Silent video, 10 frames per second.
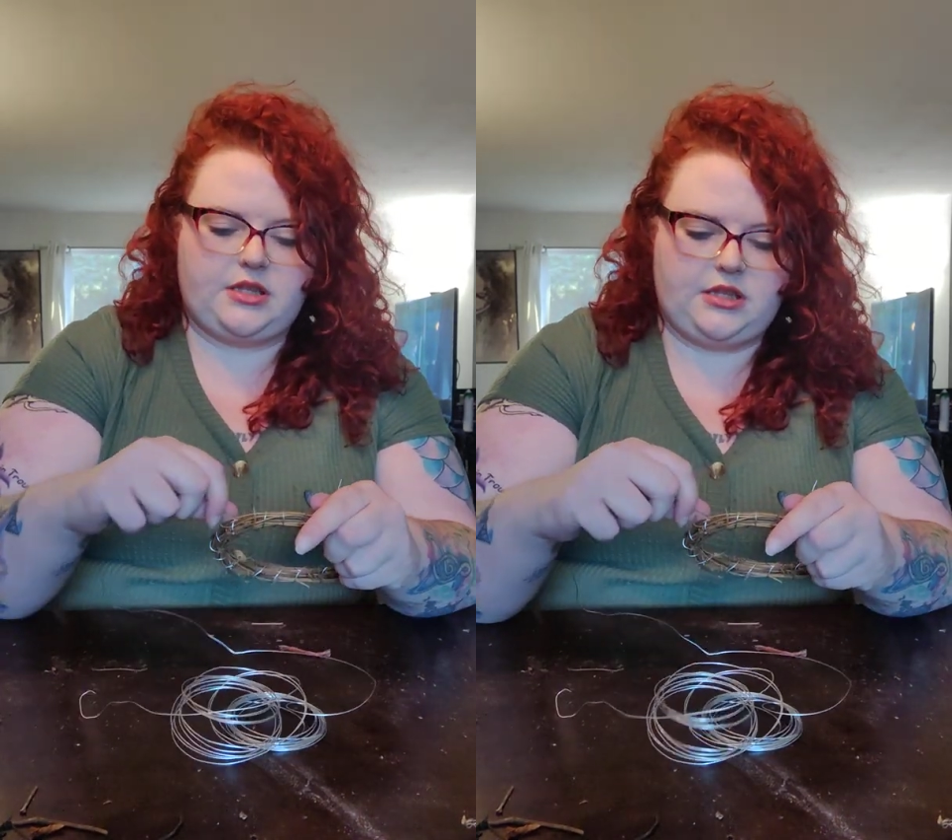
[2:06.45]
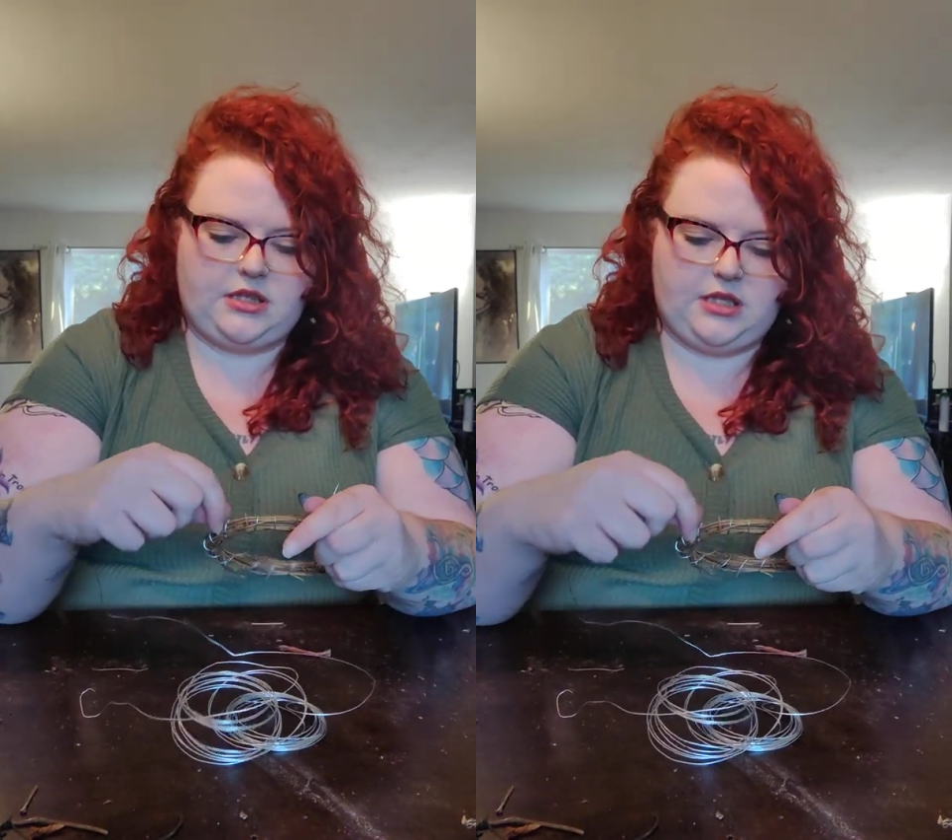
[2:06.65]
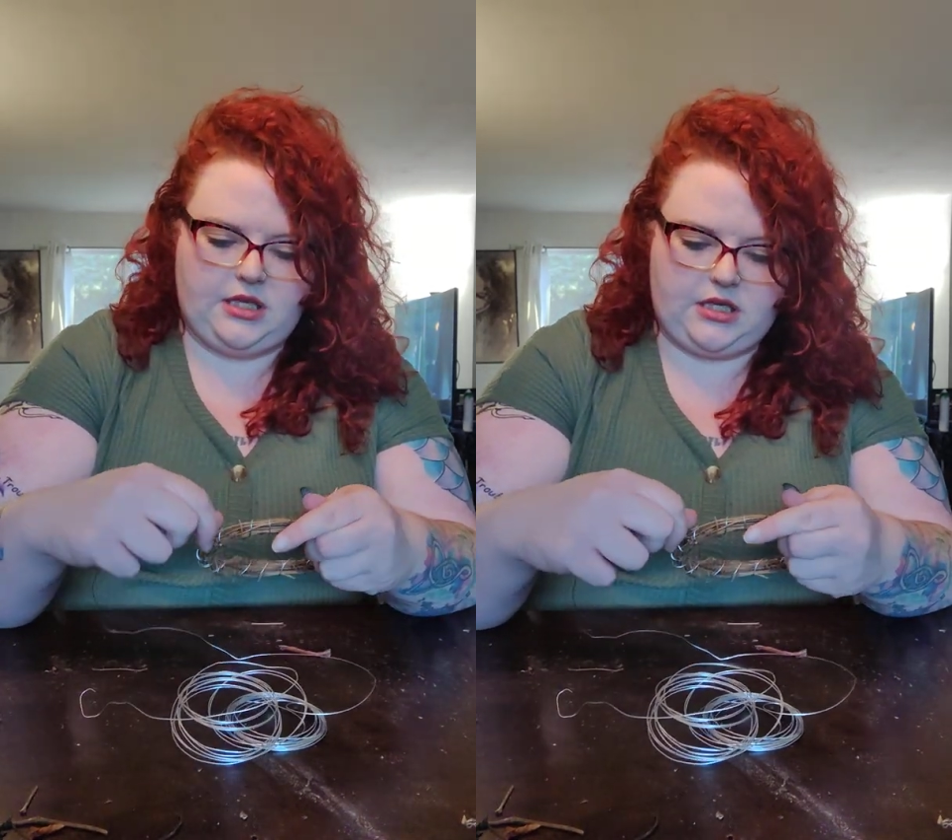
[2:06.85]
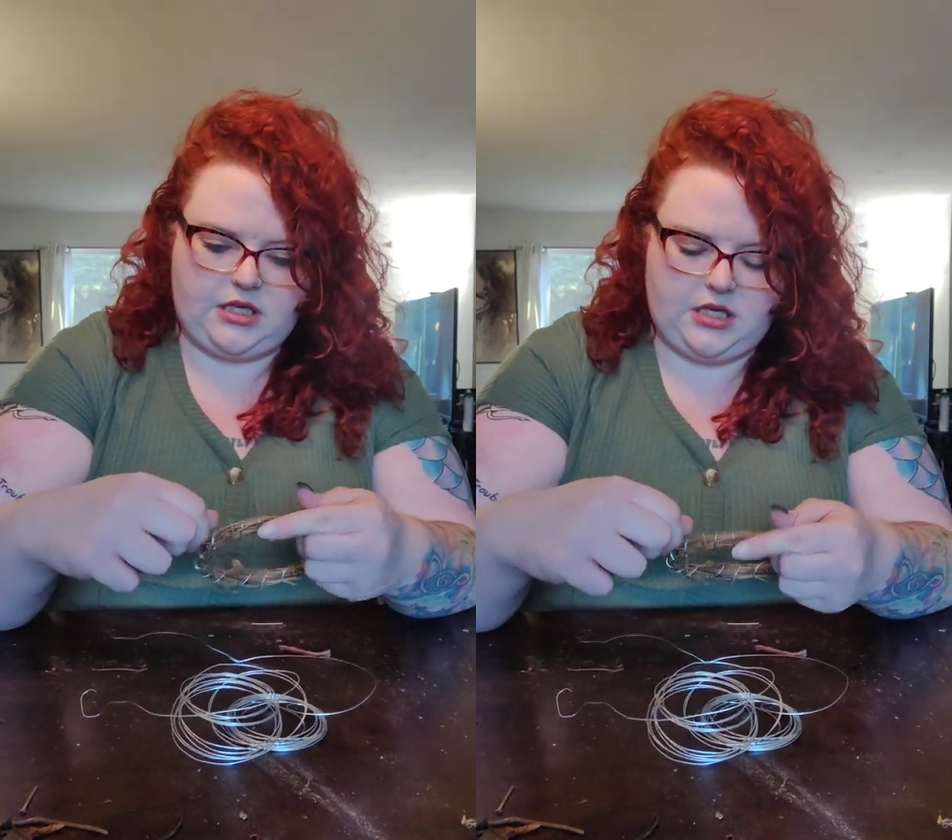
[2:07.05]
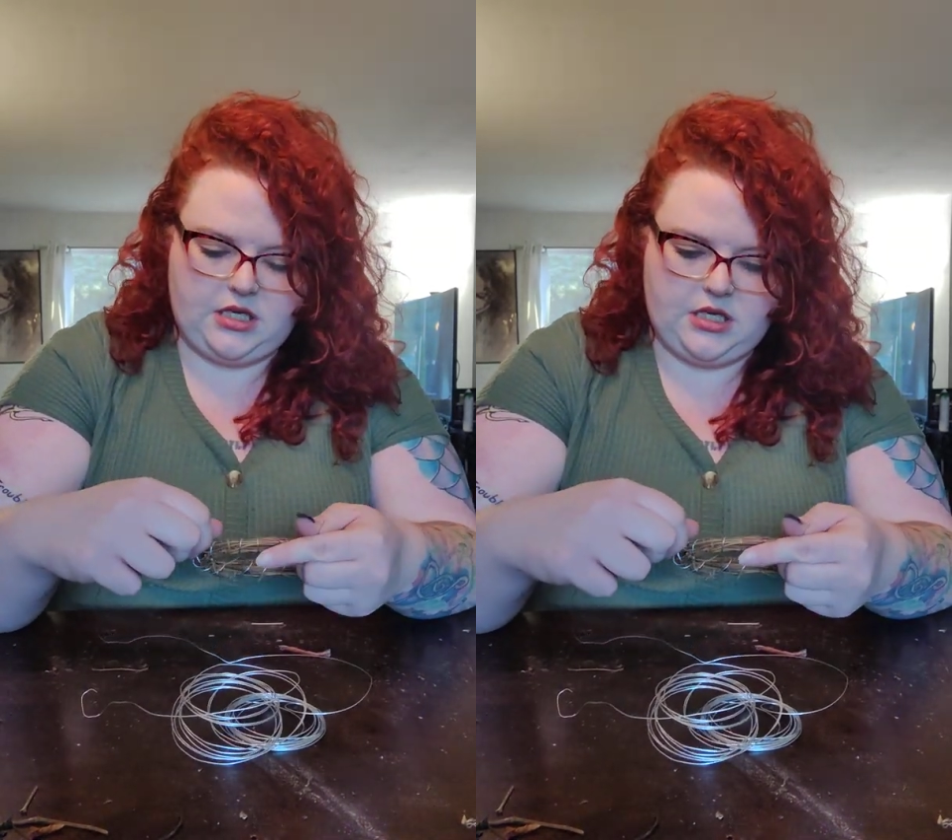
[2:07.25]

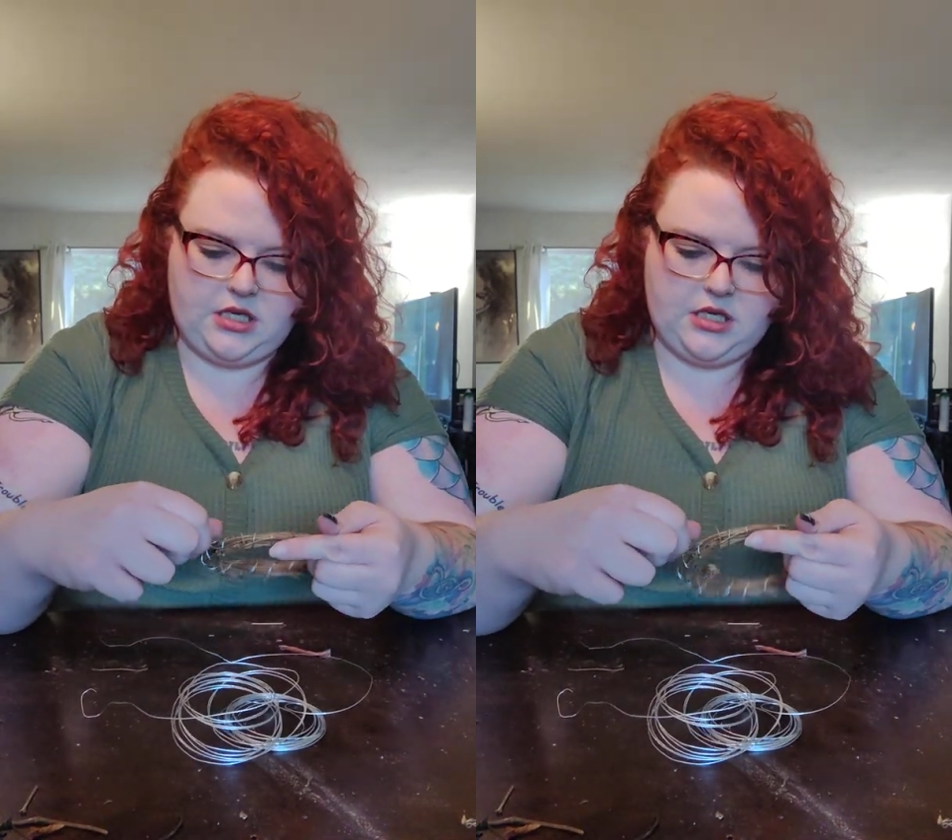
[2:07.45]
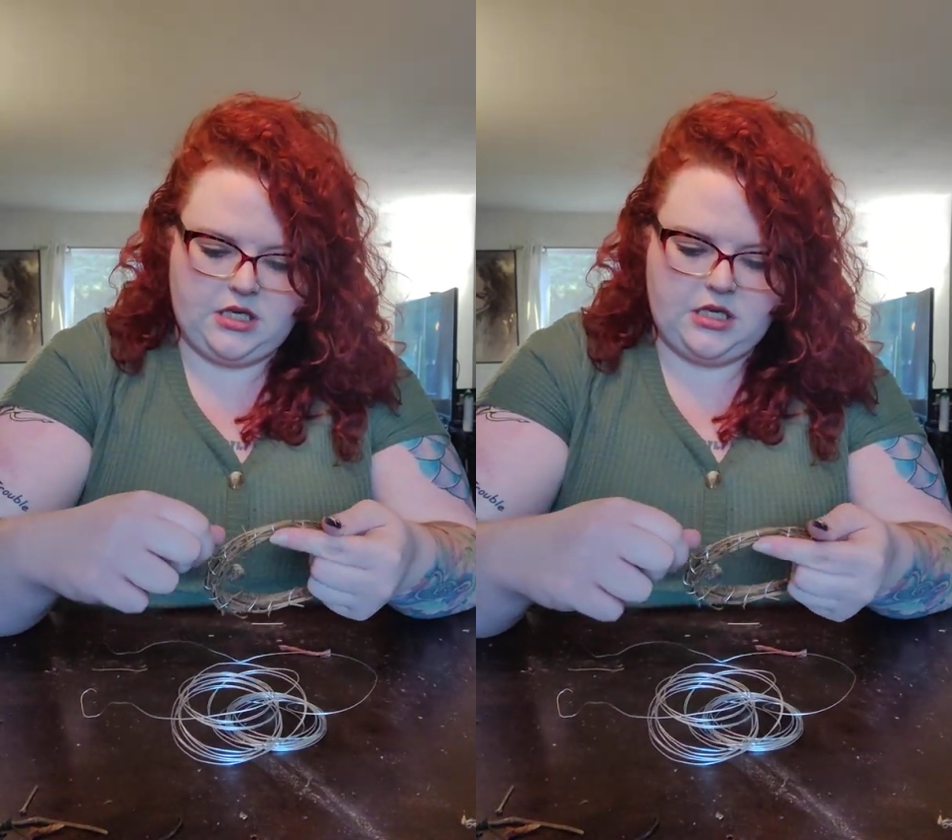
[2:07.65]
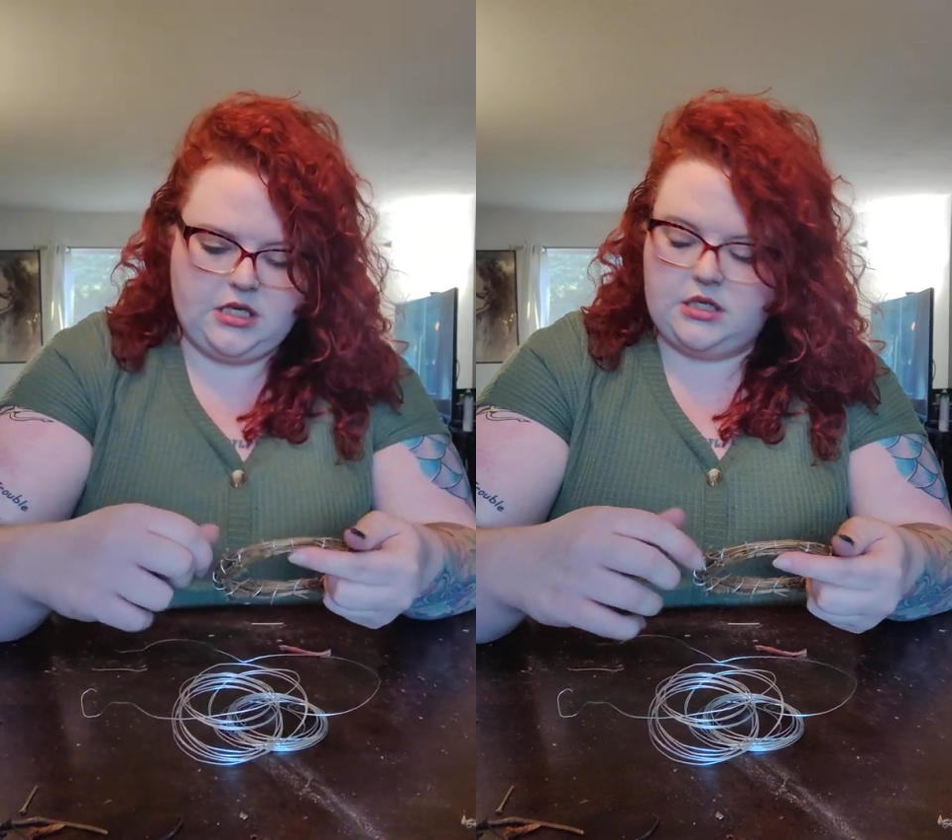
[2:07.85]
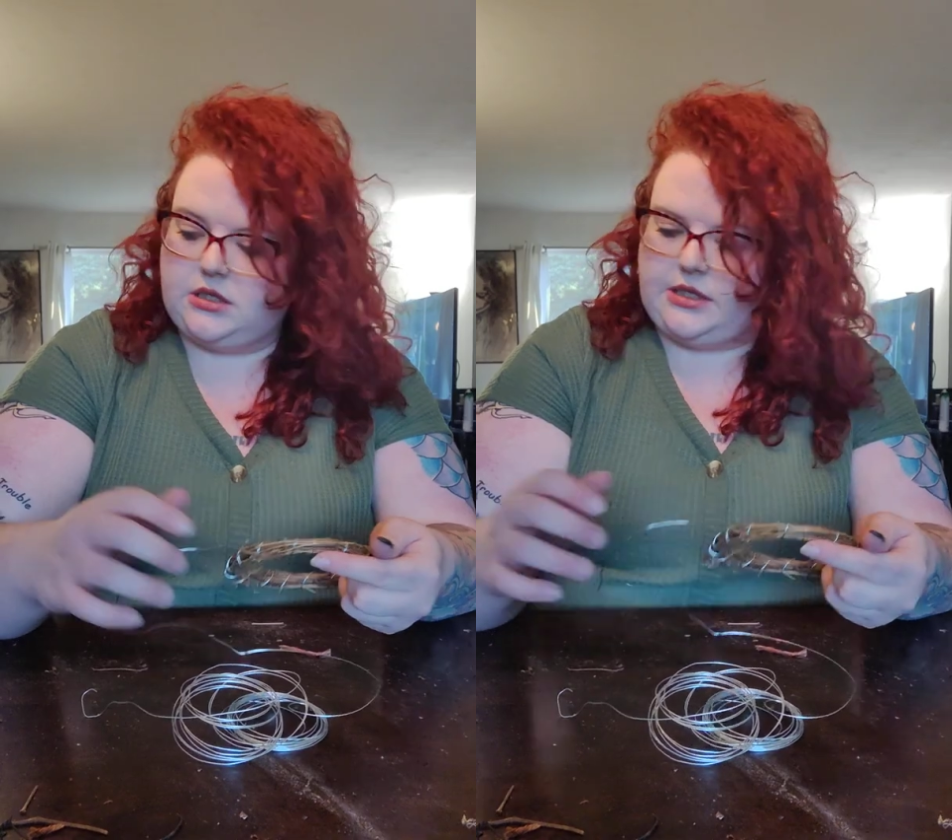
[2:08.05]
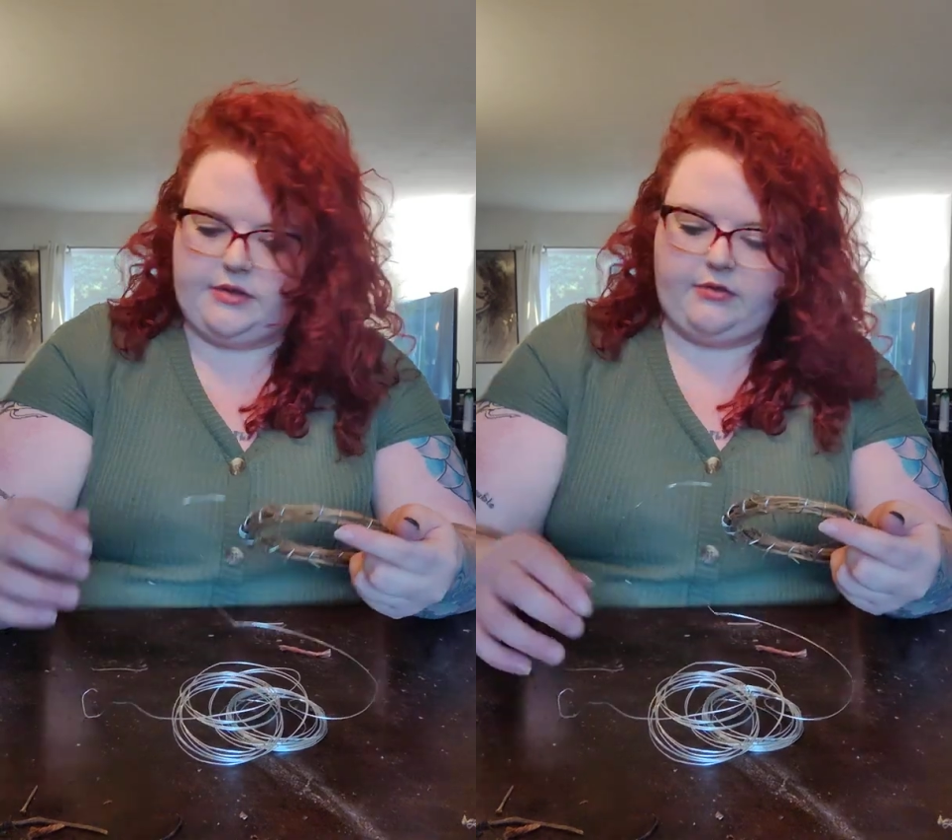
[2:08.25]
thickly